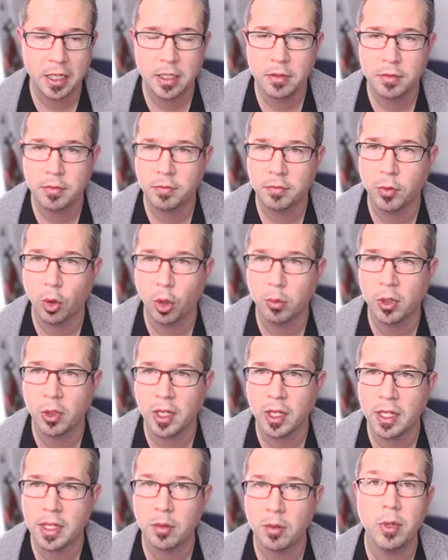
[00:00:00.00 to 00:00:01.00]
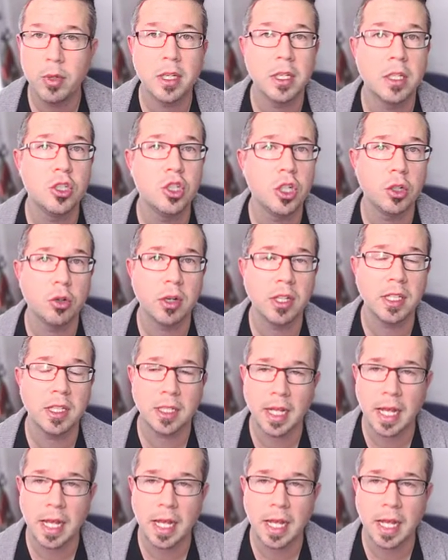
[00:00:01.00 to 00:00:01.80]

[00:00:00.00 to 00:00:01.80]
formally, then we can generate the